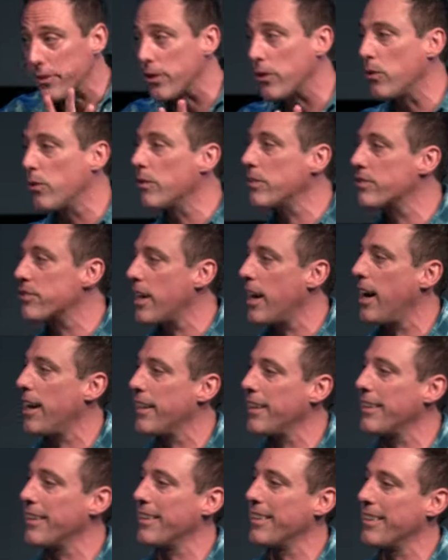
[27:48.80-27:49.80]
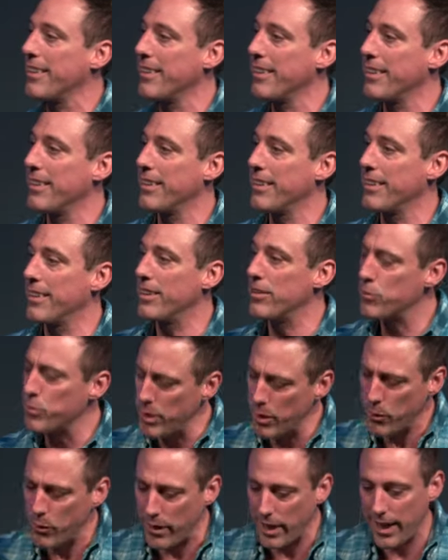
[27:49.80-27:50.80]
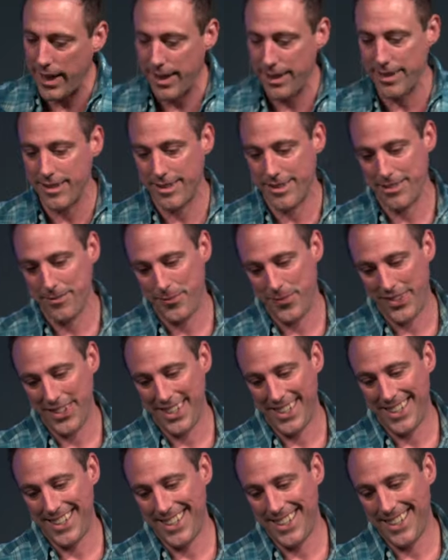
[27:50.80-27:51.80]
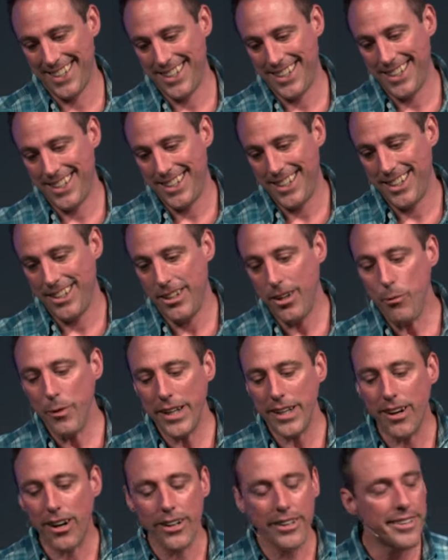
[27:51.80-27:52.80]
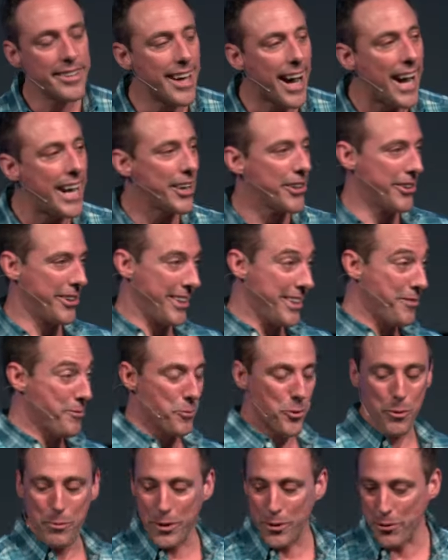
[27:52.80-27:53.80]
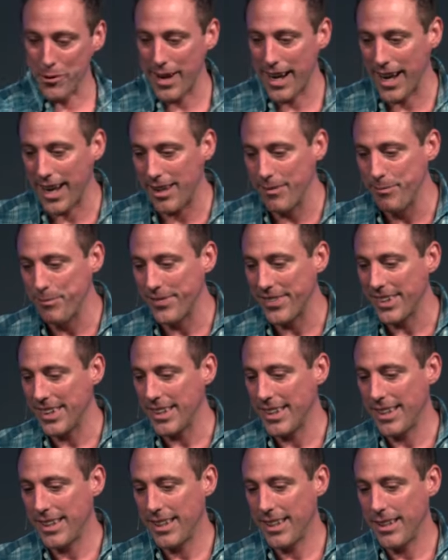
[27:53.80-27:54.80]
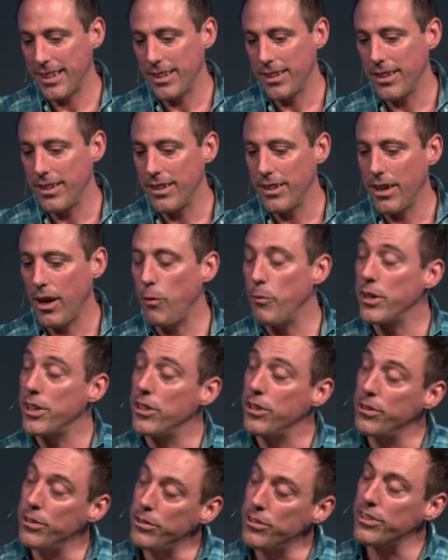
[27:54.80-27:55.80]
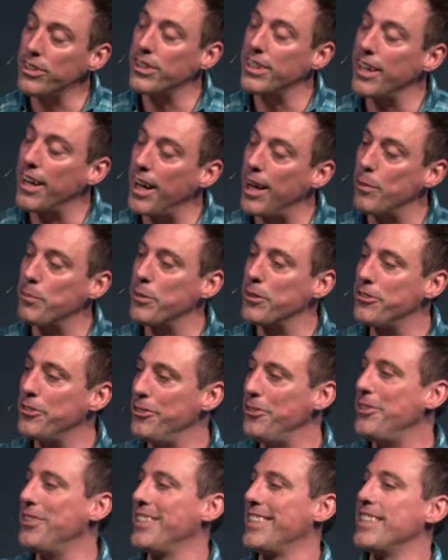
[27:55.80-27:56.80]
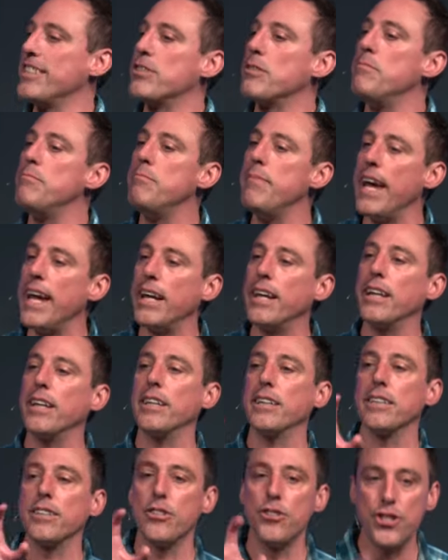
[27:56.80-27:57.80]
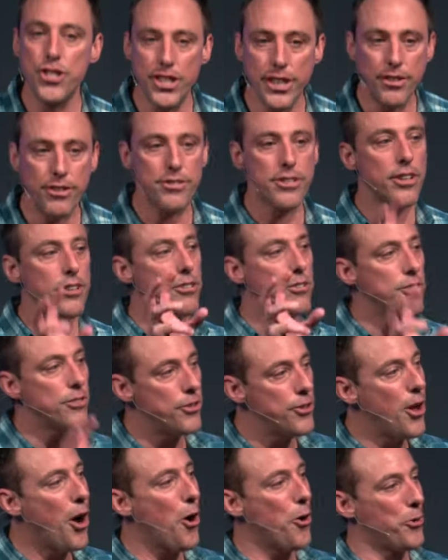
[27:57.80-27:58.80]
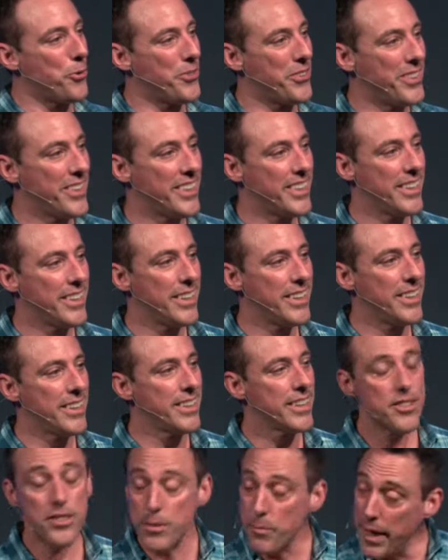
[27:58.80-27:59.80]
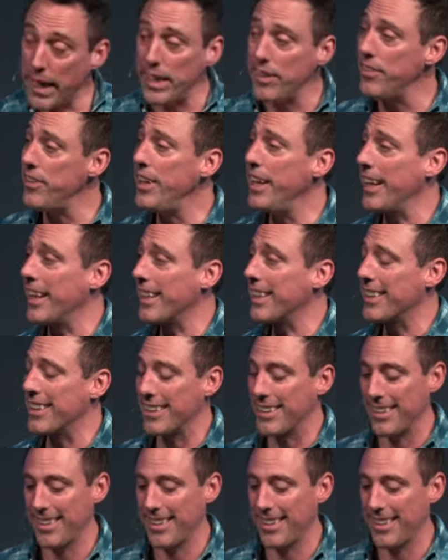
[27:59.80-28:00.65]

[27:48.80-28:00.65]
the Lord's got it. That's where we'll end. Knowing our diary will be read, are we using the opportunity to make Jesus known? That's the main thing.